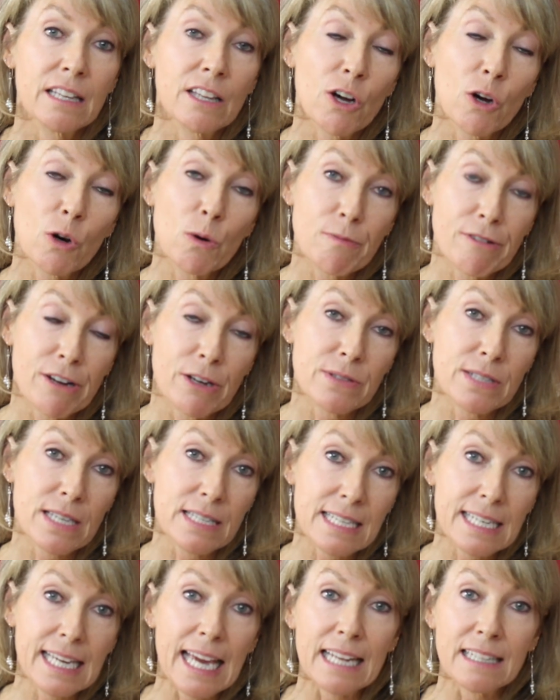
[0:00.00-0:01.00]
The whole
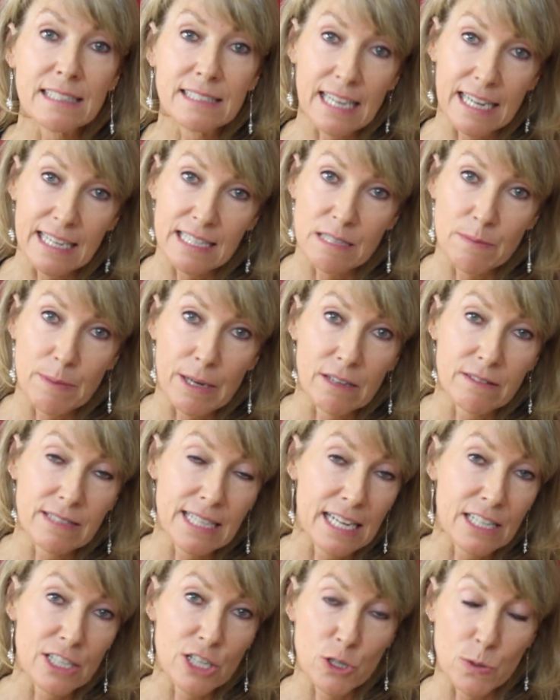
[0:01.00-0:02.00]
process again takes about
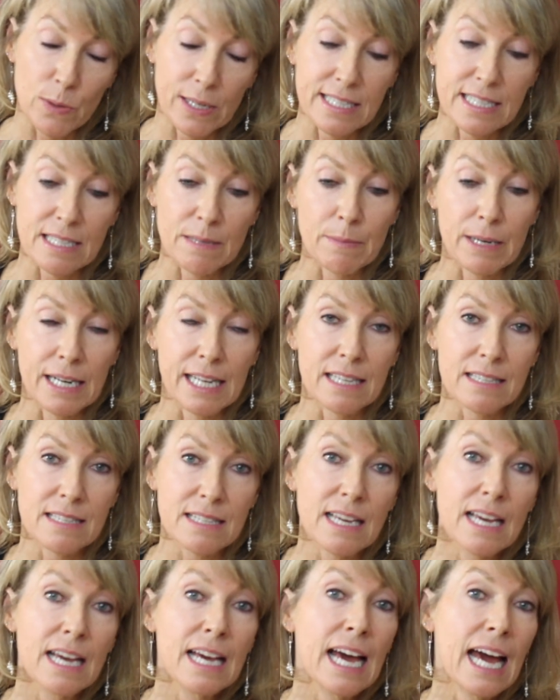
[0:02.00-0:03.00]
10 to 20
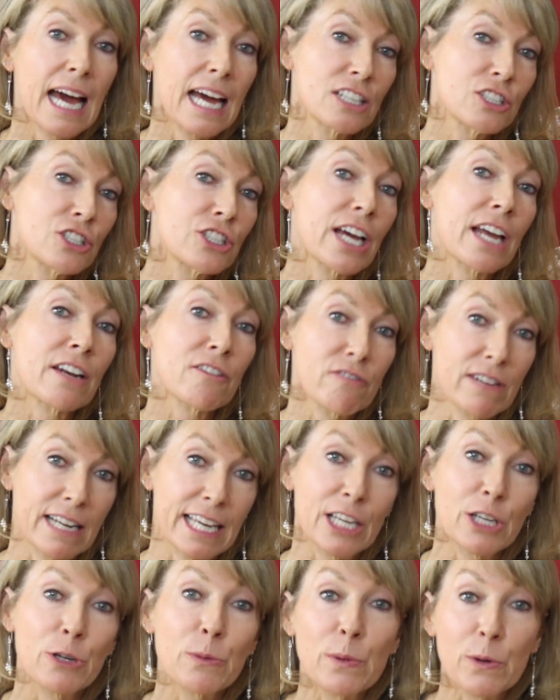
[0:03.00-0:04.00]
minutes, and
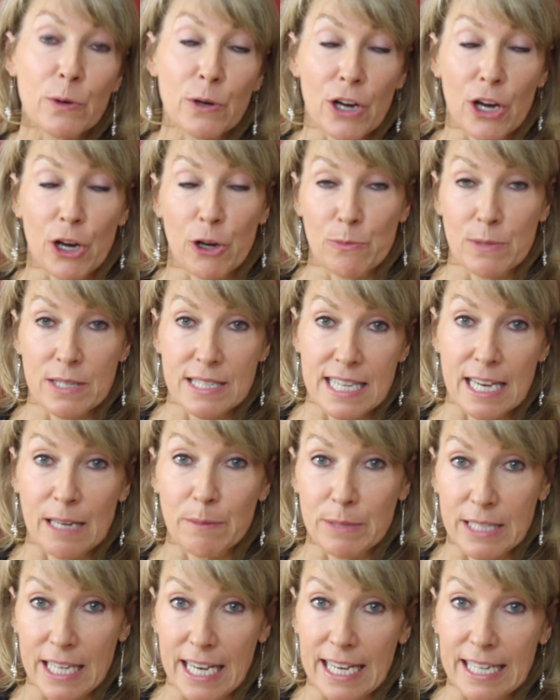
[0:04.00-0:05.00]
generally you will go home the
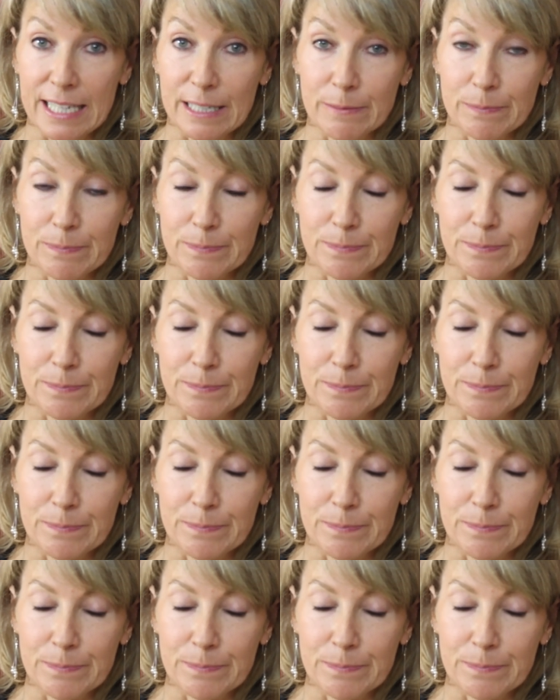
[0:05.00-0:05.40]
same day.